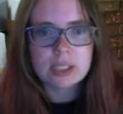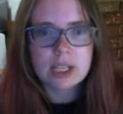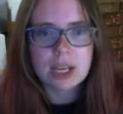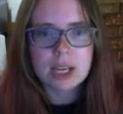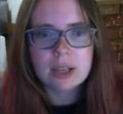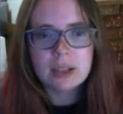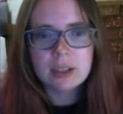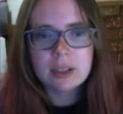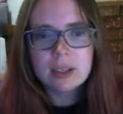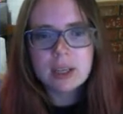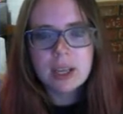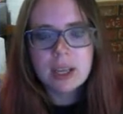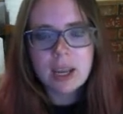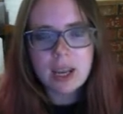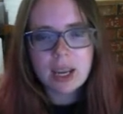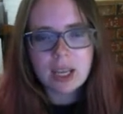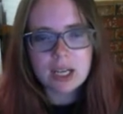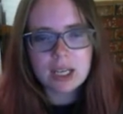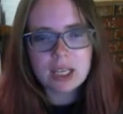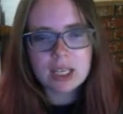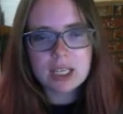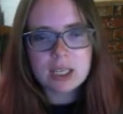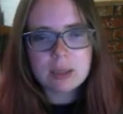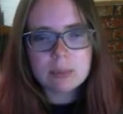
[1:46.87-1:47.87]
done.
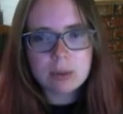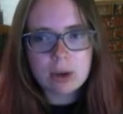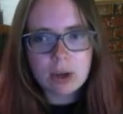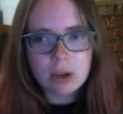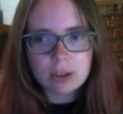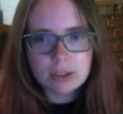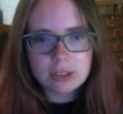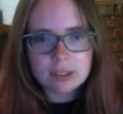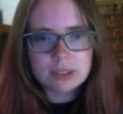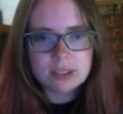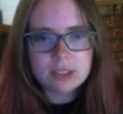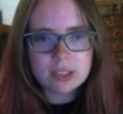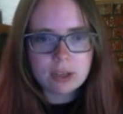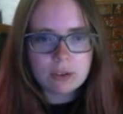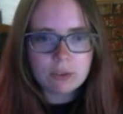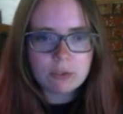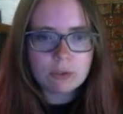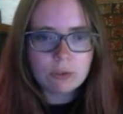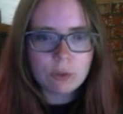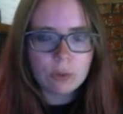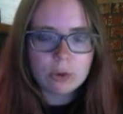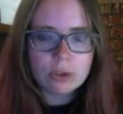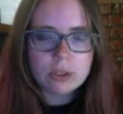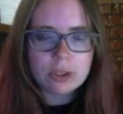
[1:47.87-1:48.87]
And I keep all the stuff
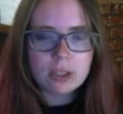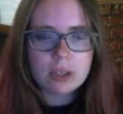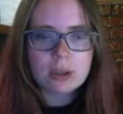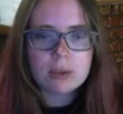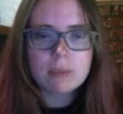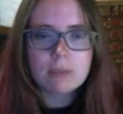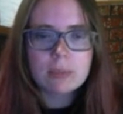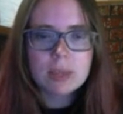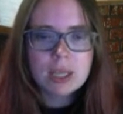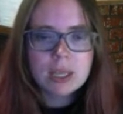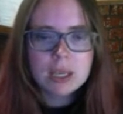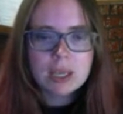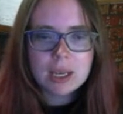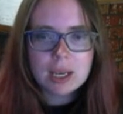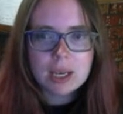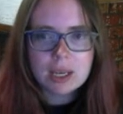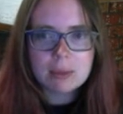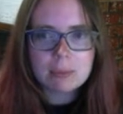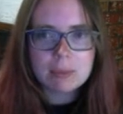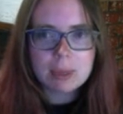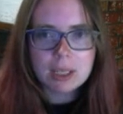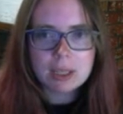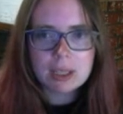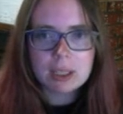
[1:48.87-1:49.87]
for them
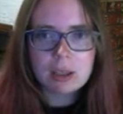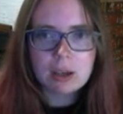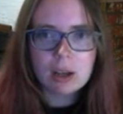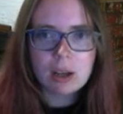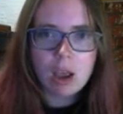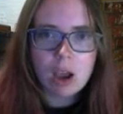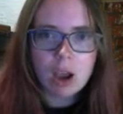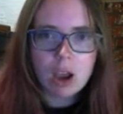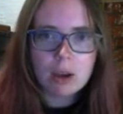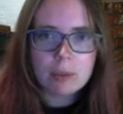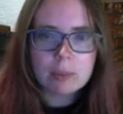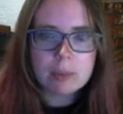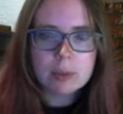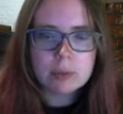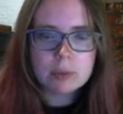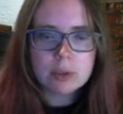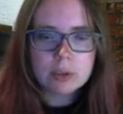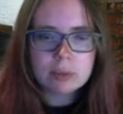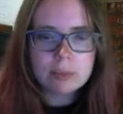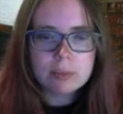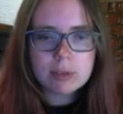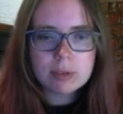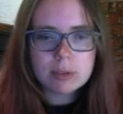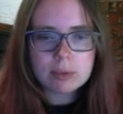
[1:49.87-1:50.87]
in my little hobby
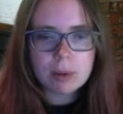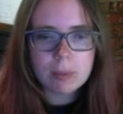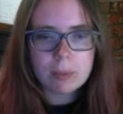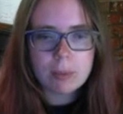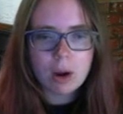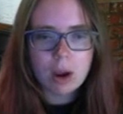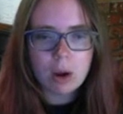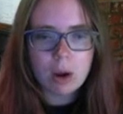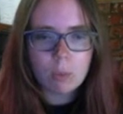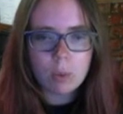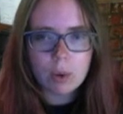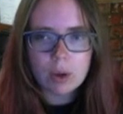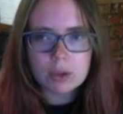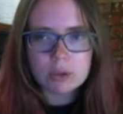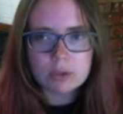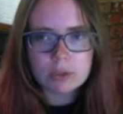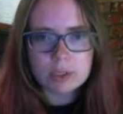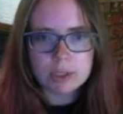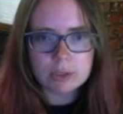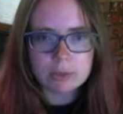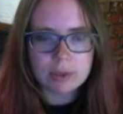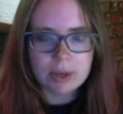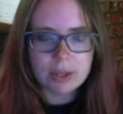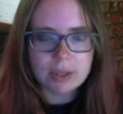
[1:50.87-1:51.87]
room so I'm not
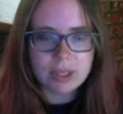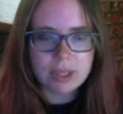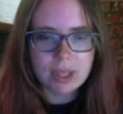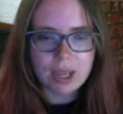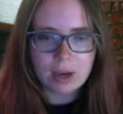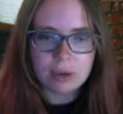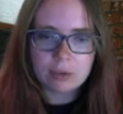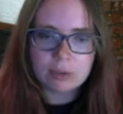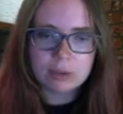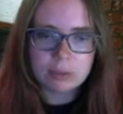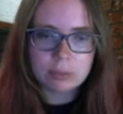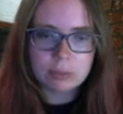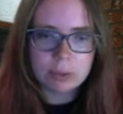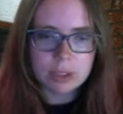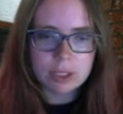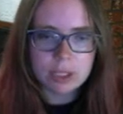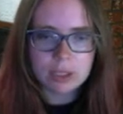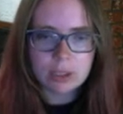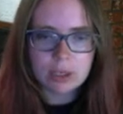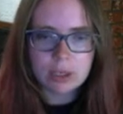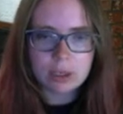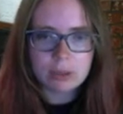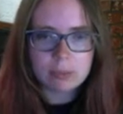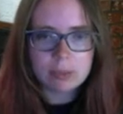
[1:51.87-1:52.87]
wandering around the house
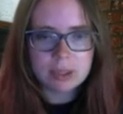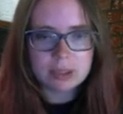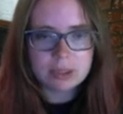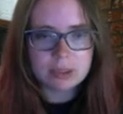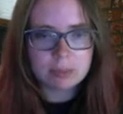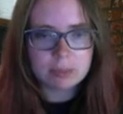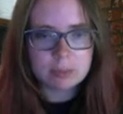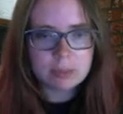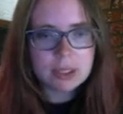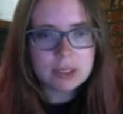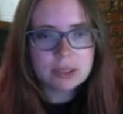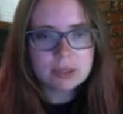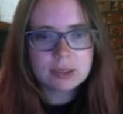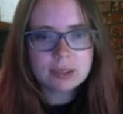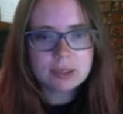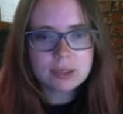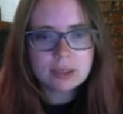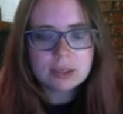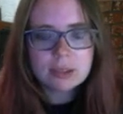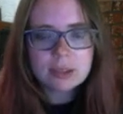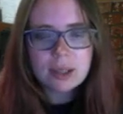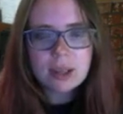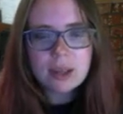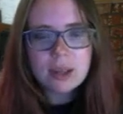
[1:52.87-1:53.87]
working on bits and
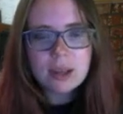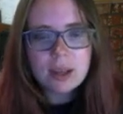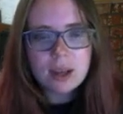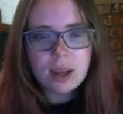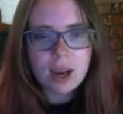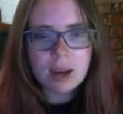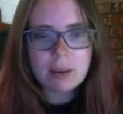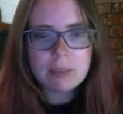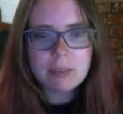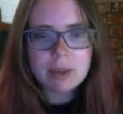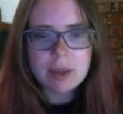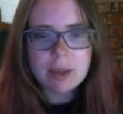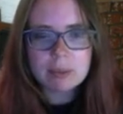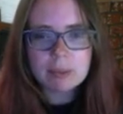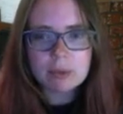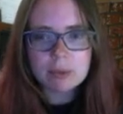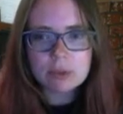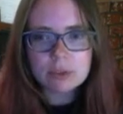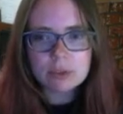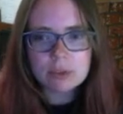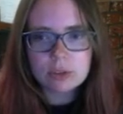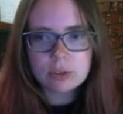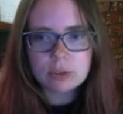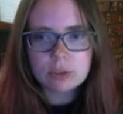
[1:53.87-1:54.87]
pieces. I'm able
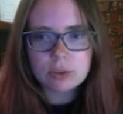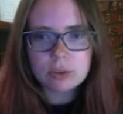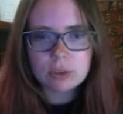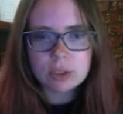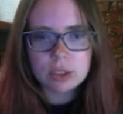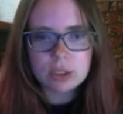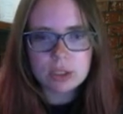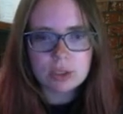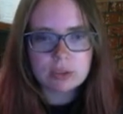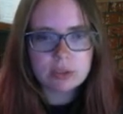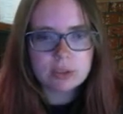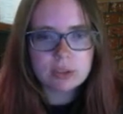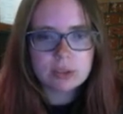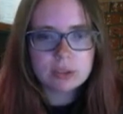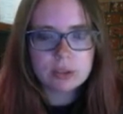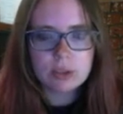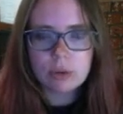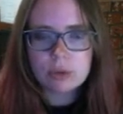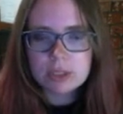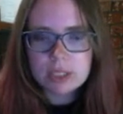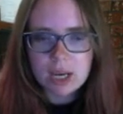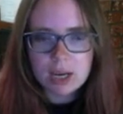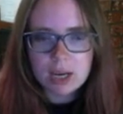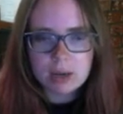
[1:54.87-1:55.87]
to, you know,
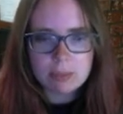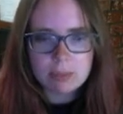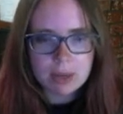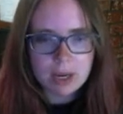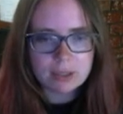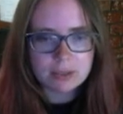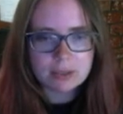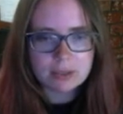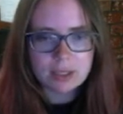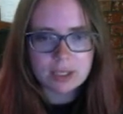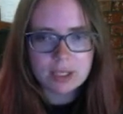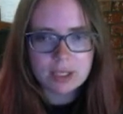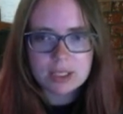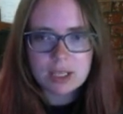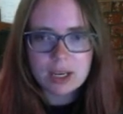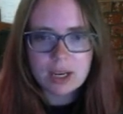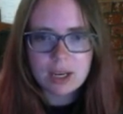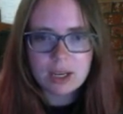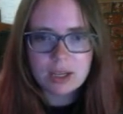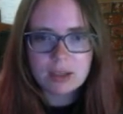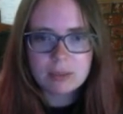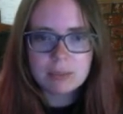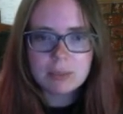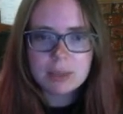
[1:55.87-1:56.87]
sew 10 bags at a
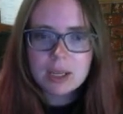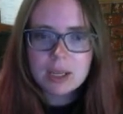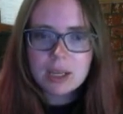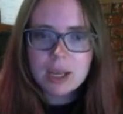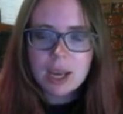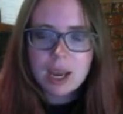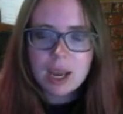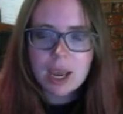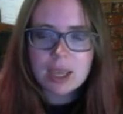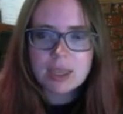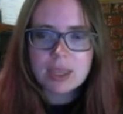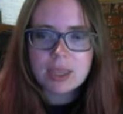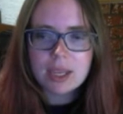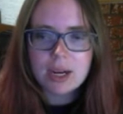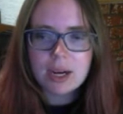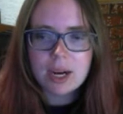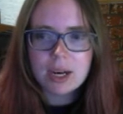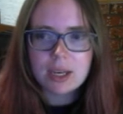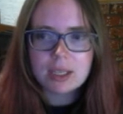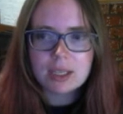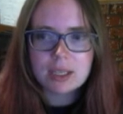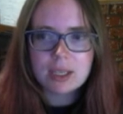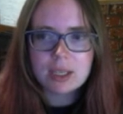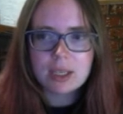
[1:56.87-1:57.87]
time and then
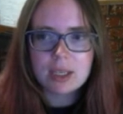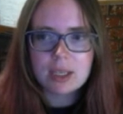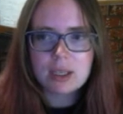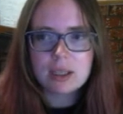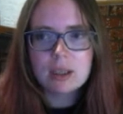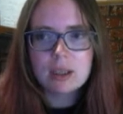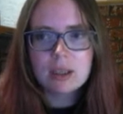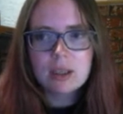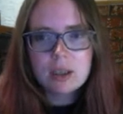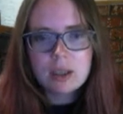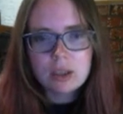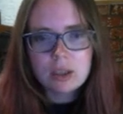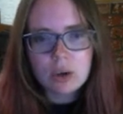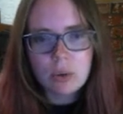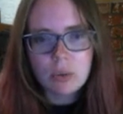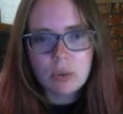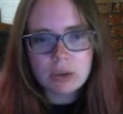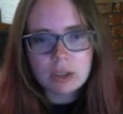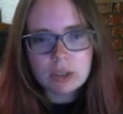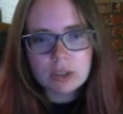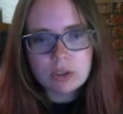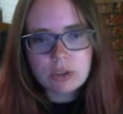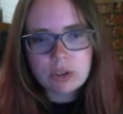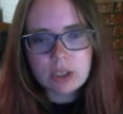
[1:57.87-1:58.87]
I can go
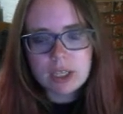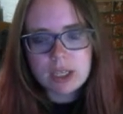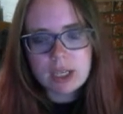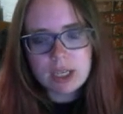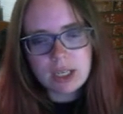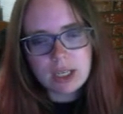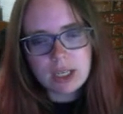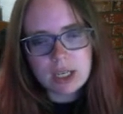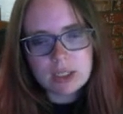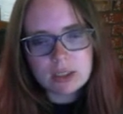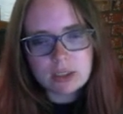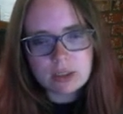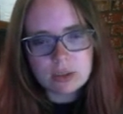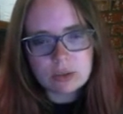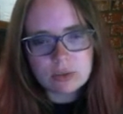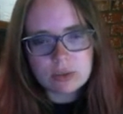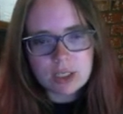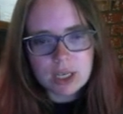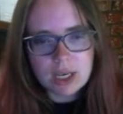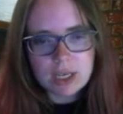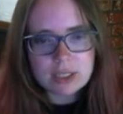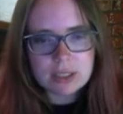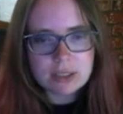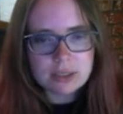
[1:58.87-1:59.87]
on the Cricut and do
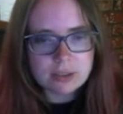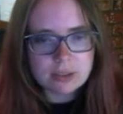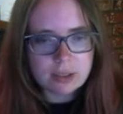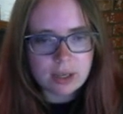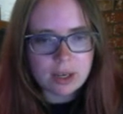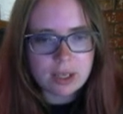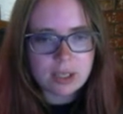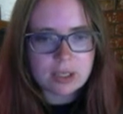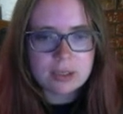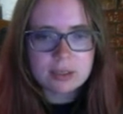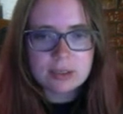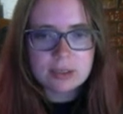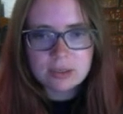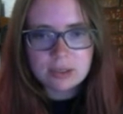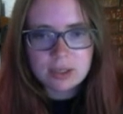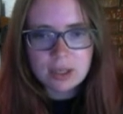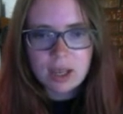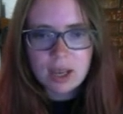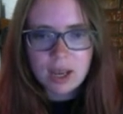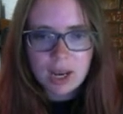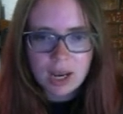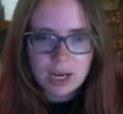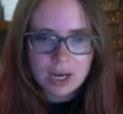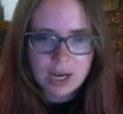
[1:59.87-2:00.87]
10 designs
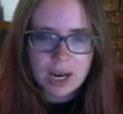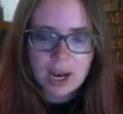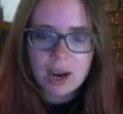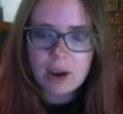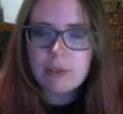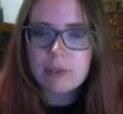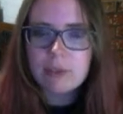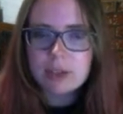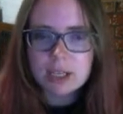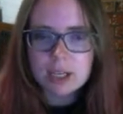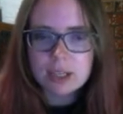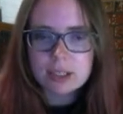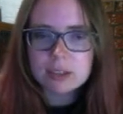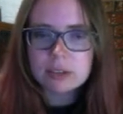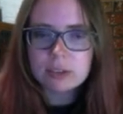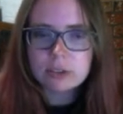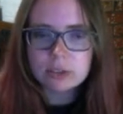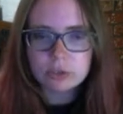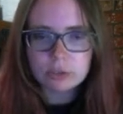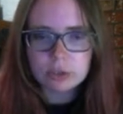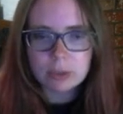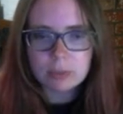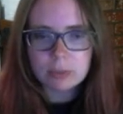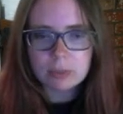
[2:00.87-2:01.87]
and I have a nice
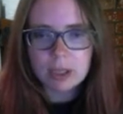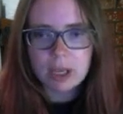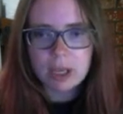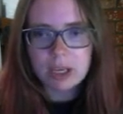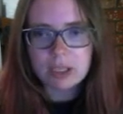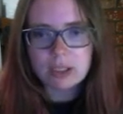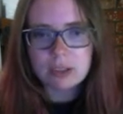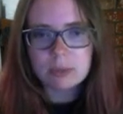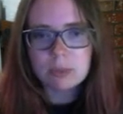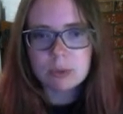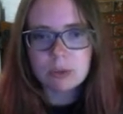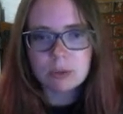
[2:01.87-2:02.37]
streamlined